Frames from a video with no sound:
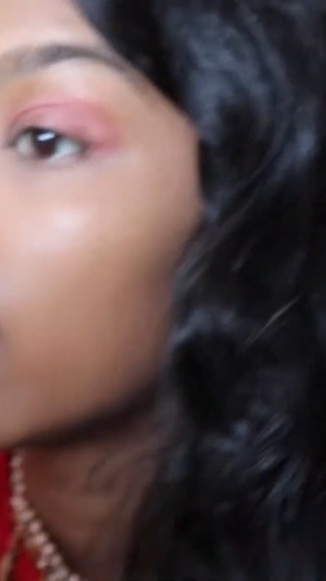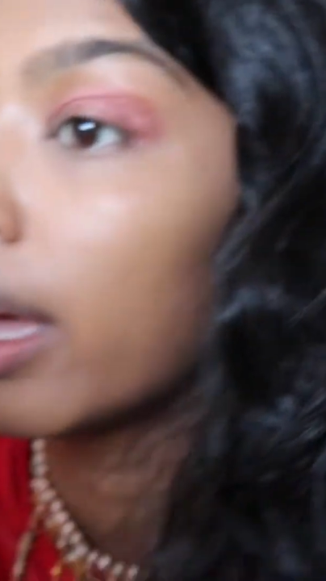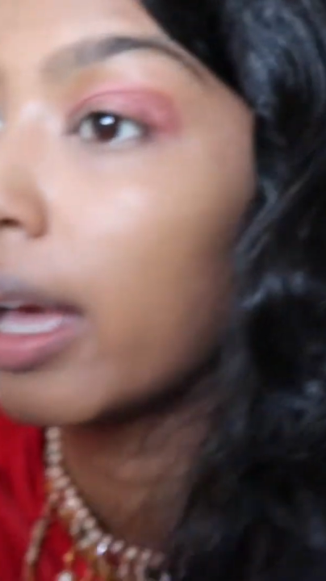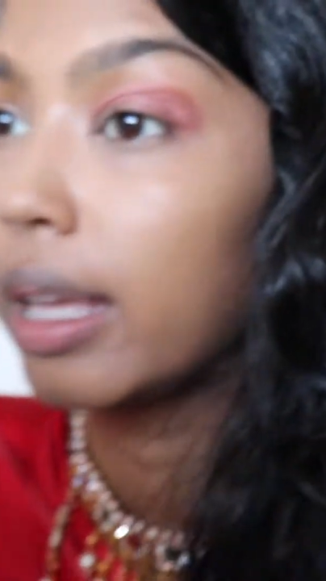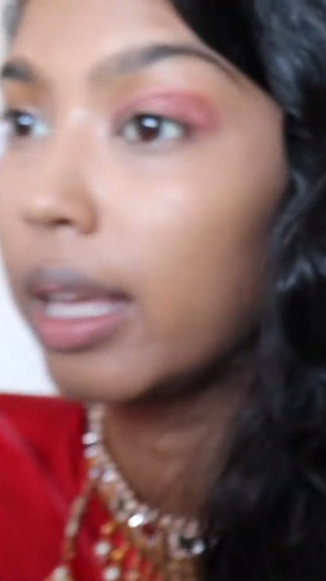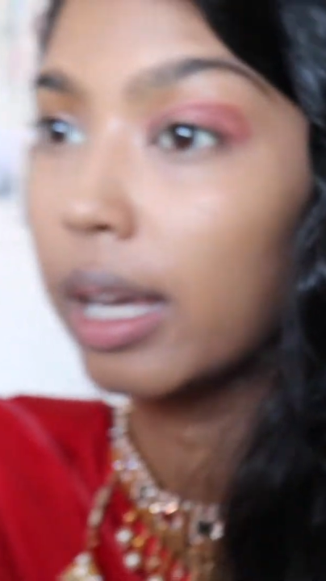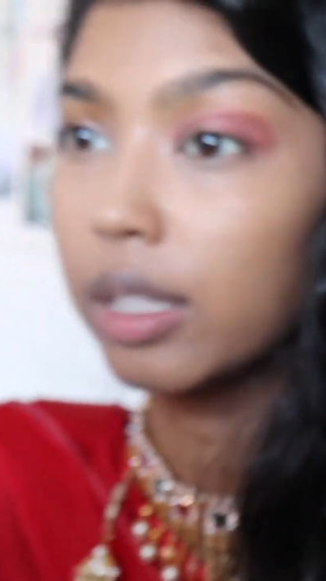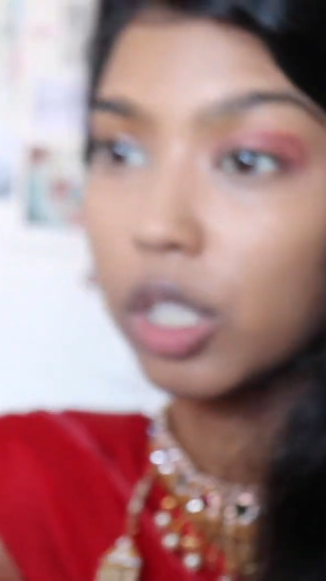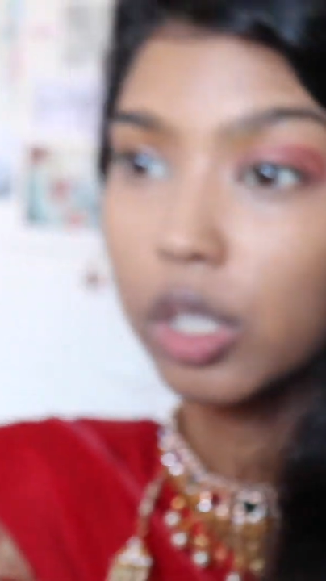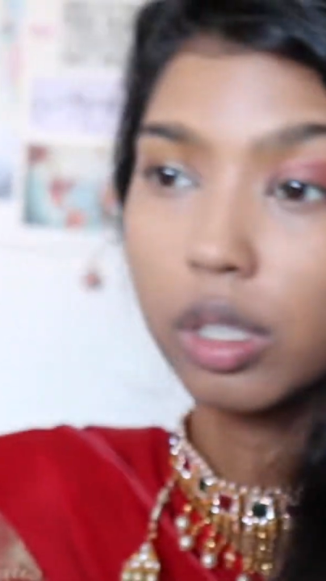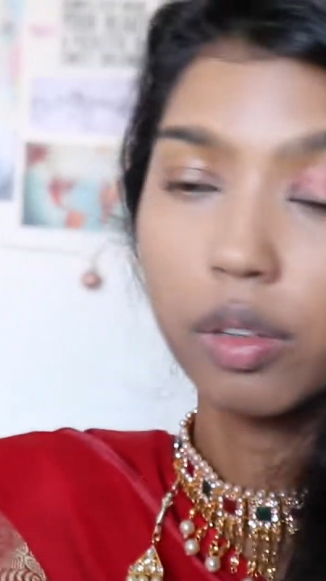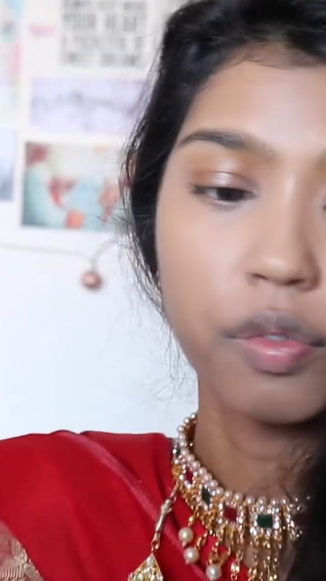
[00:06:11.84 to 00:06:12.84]
I get
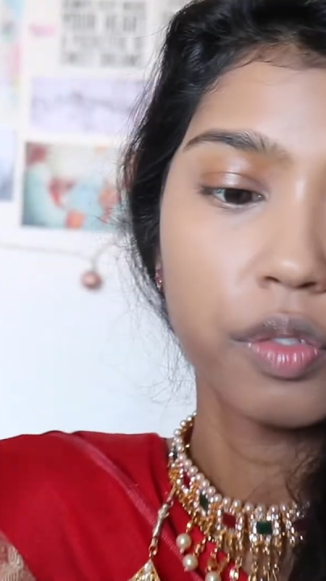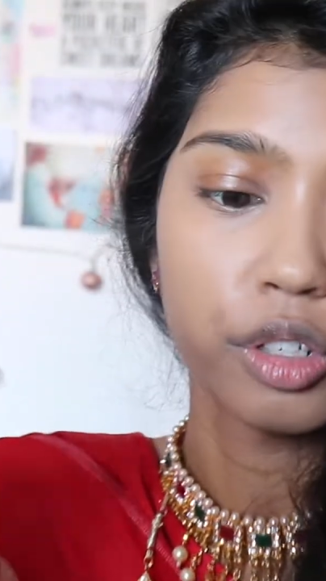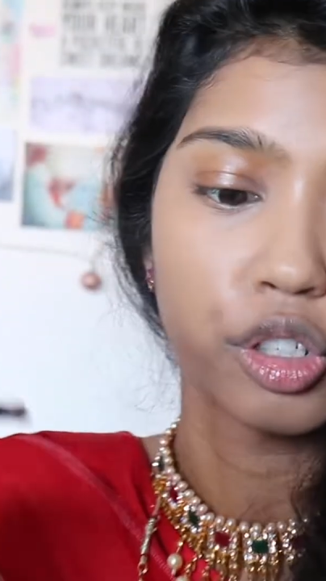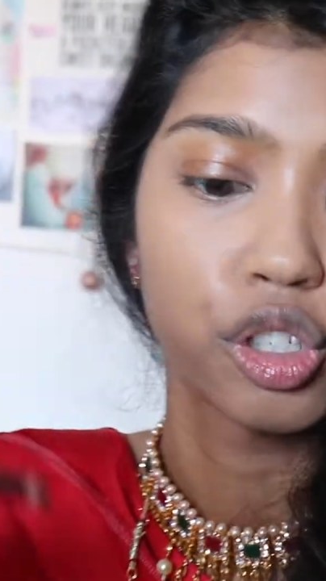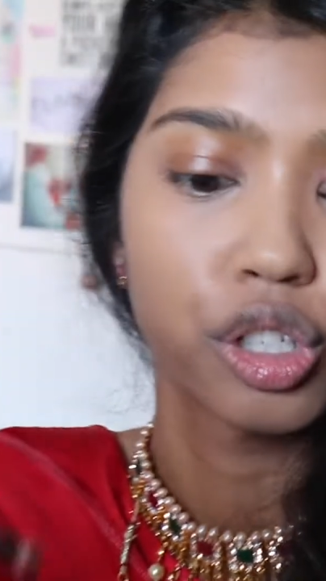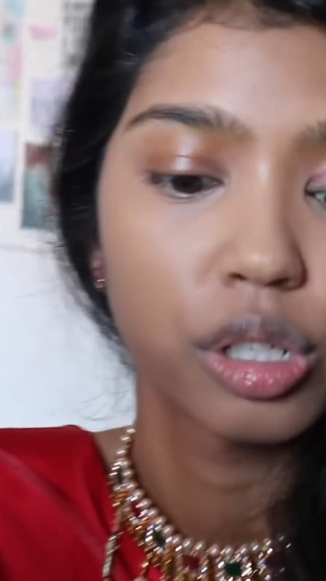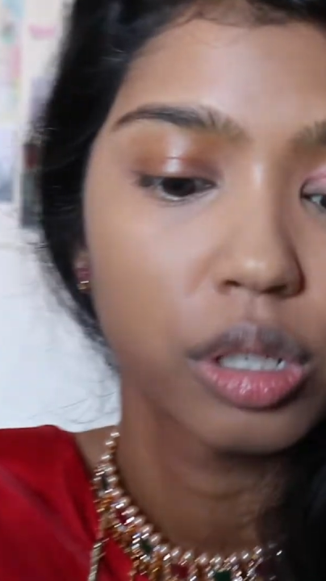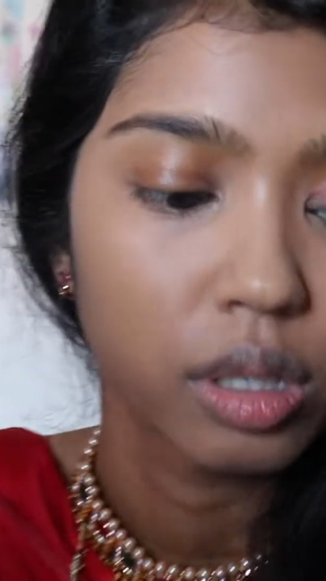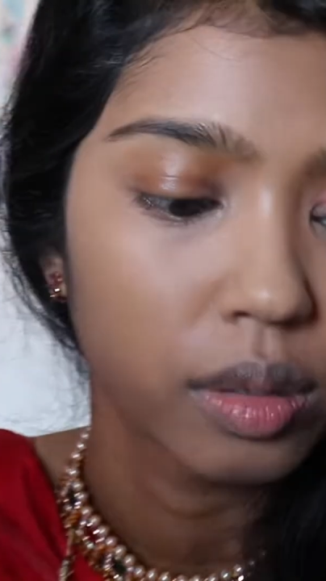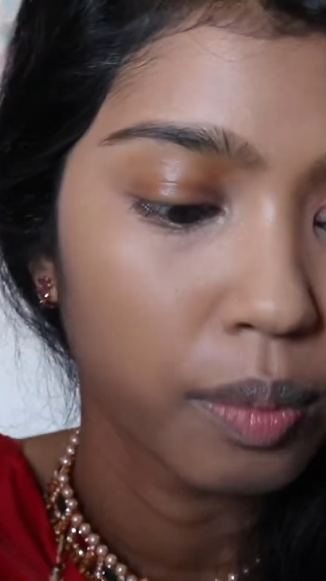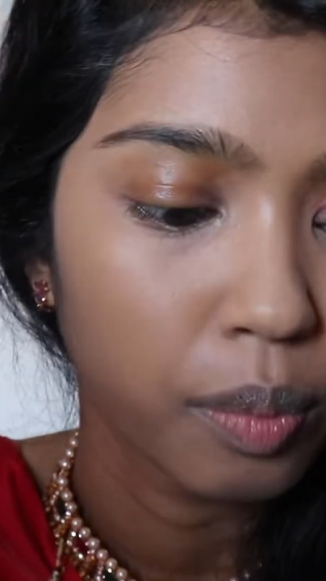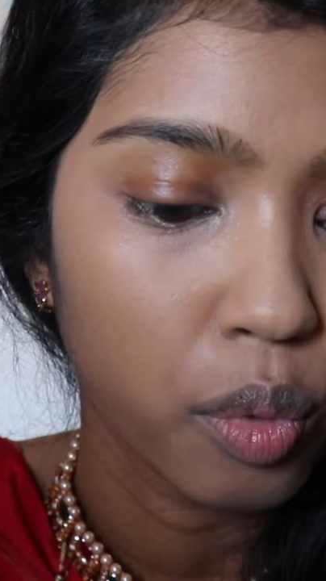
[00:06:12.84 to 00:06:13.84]
to the finished
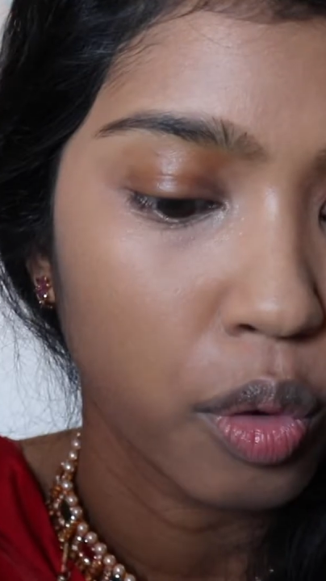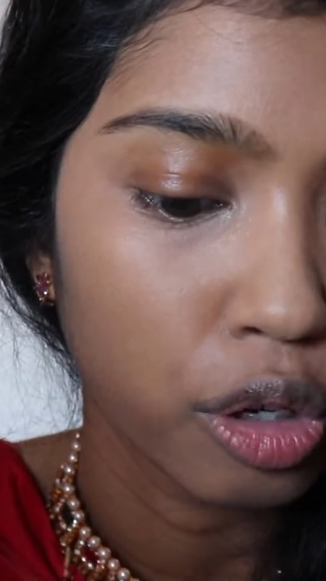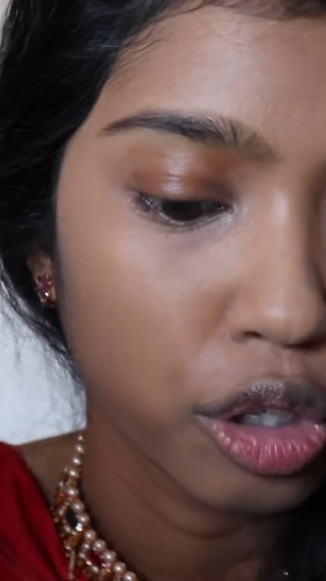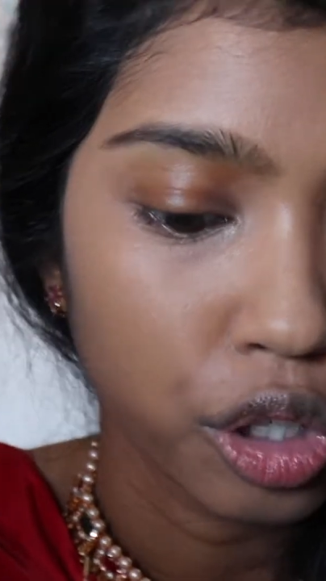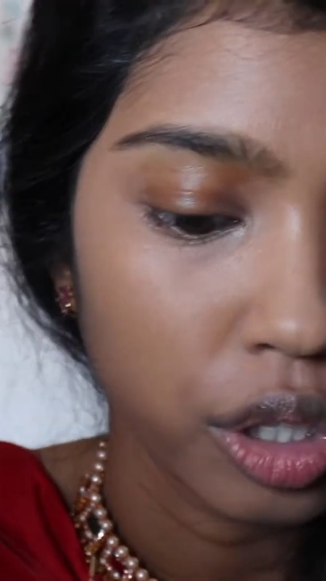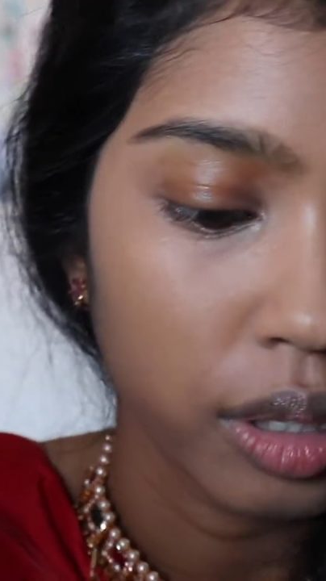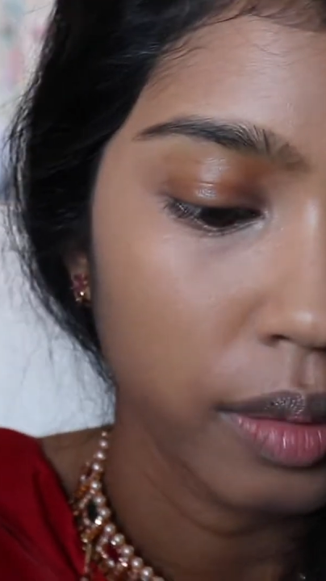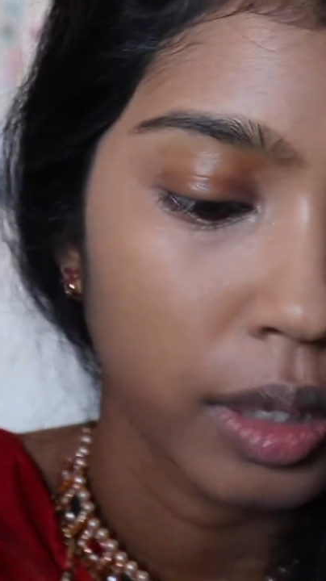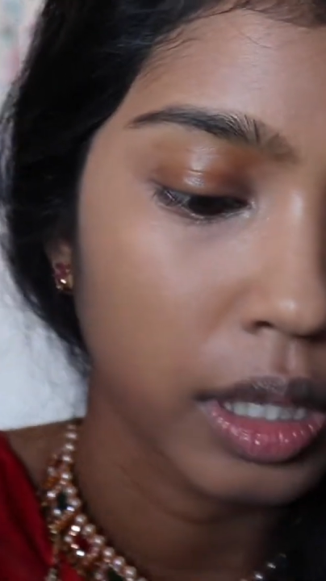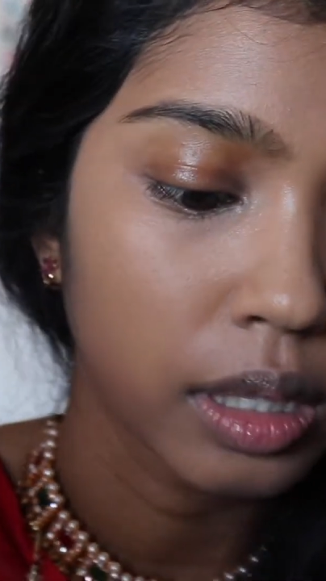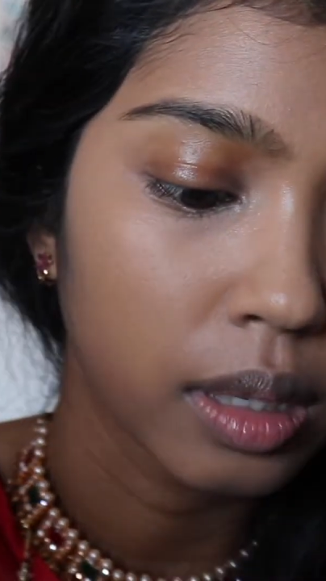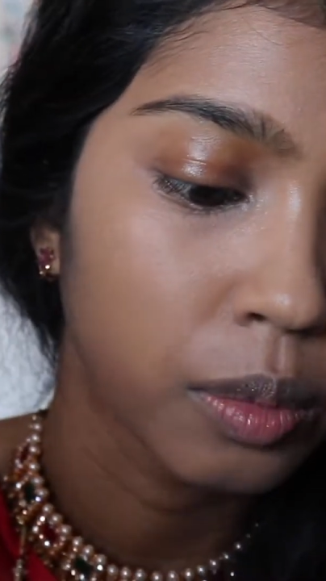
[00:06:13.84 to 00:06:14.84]
portion,
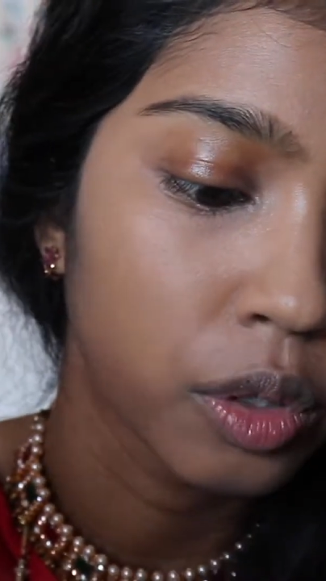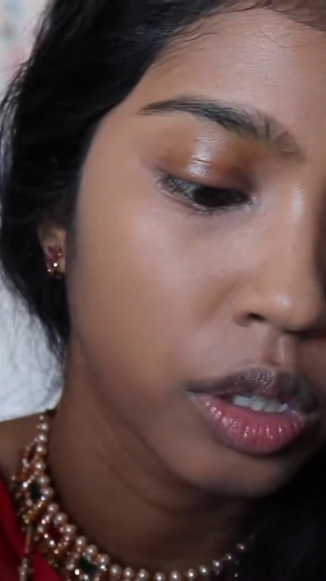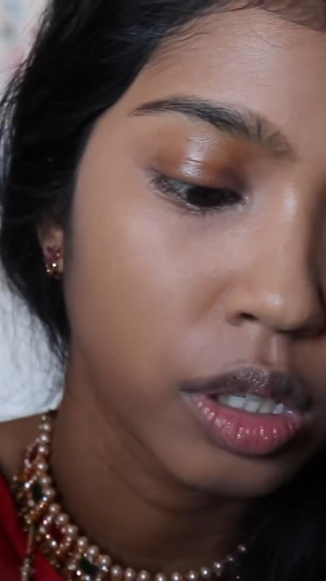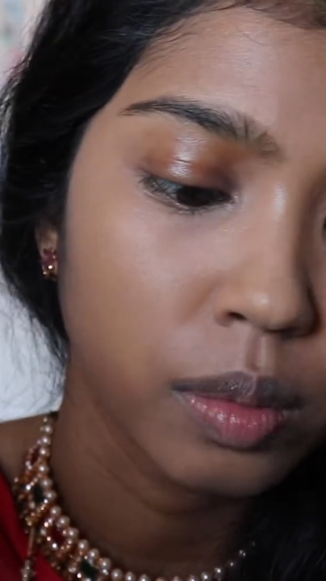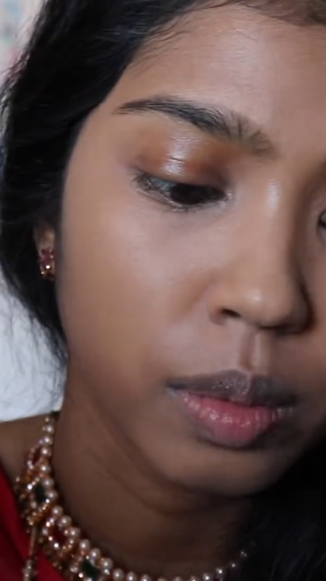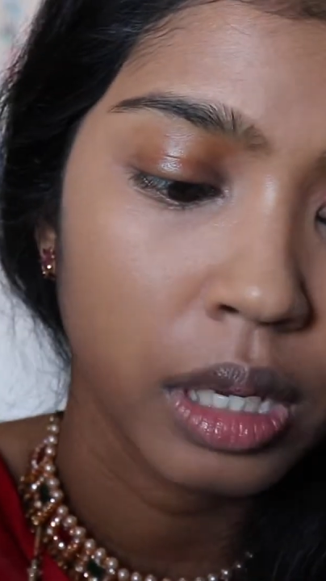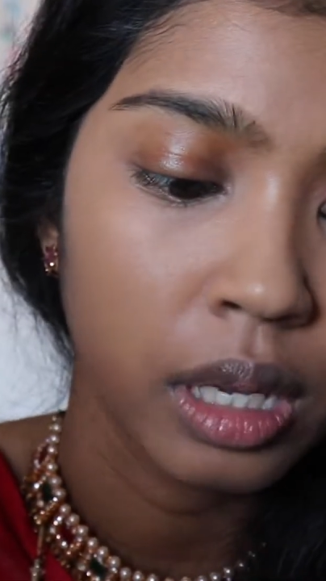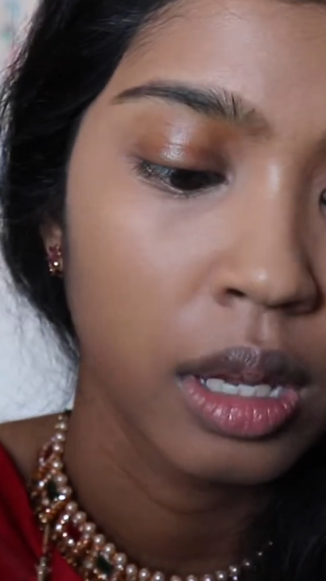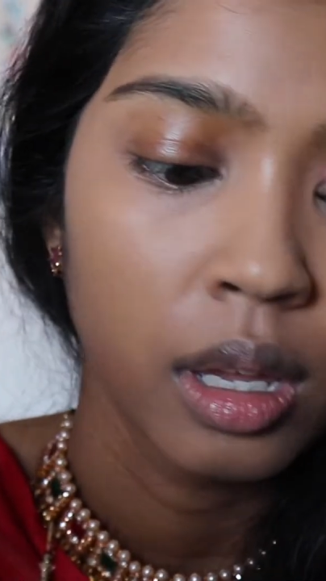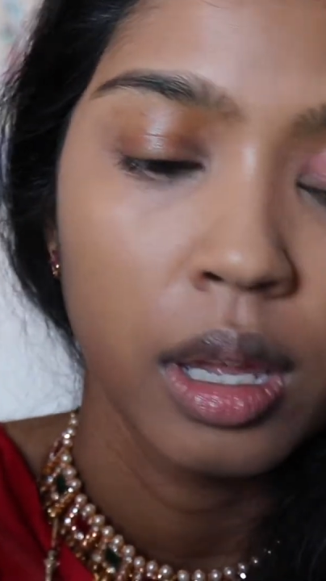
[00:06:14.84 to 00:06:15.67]
because I'm going to be